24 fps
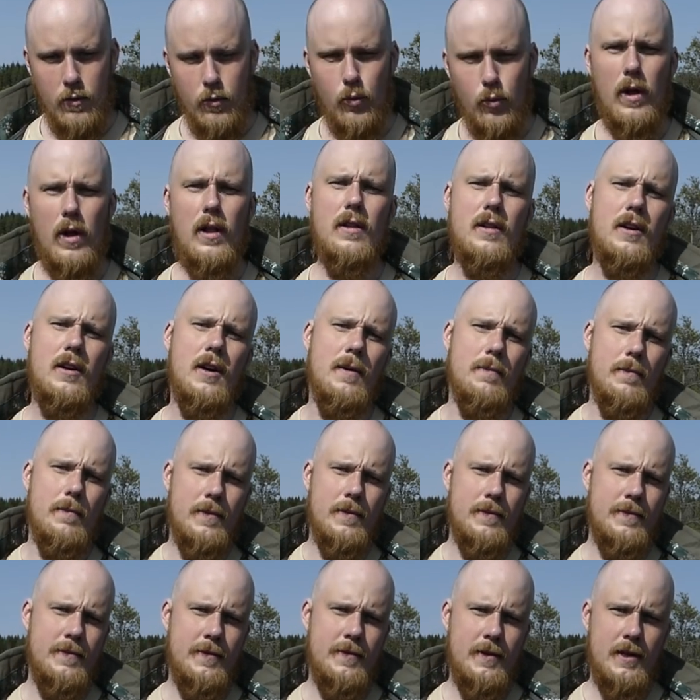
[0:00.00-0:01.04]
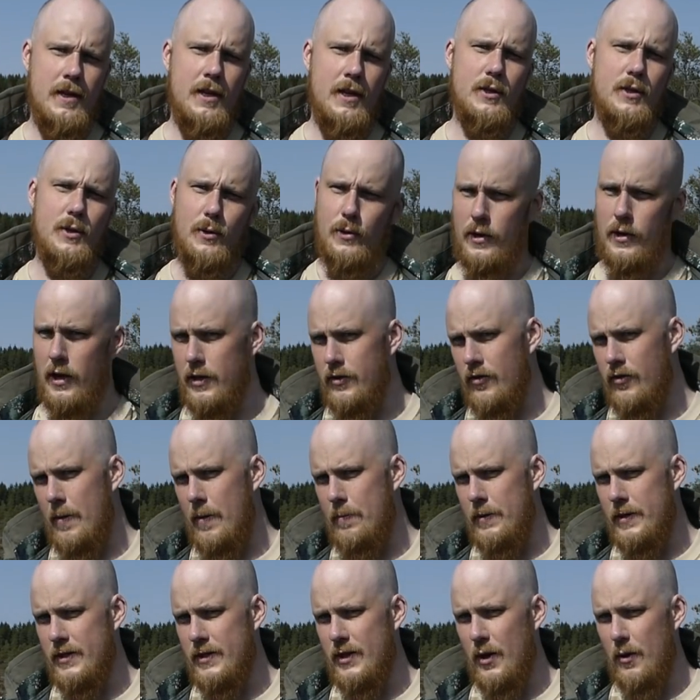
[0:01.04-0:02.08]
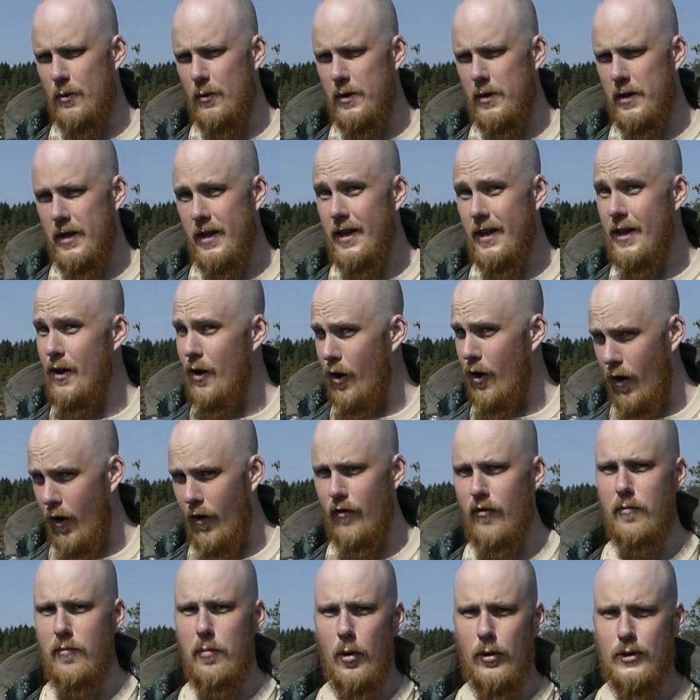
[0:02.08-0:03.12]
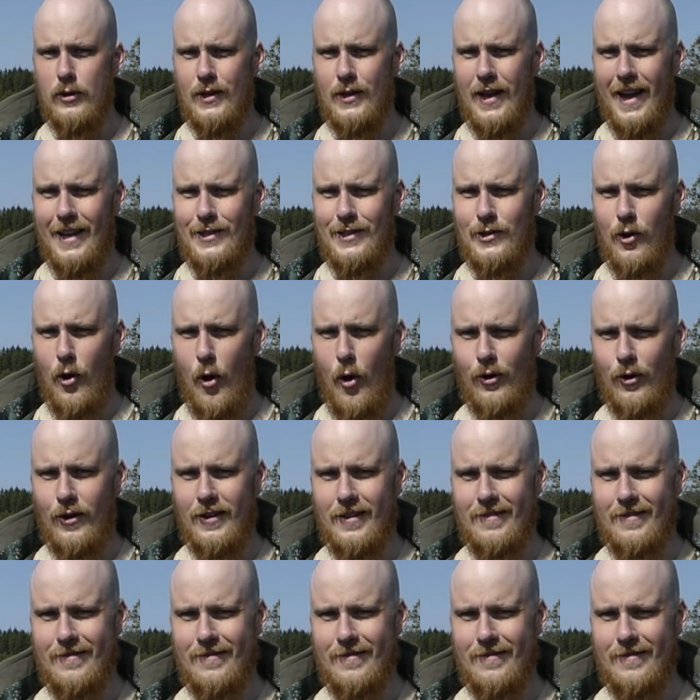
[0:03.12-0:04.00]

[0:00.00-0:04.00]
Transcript: Welcome to another episode of Bonsai Talk.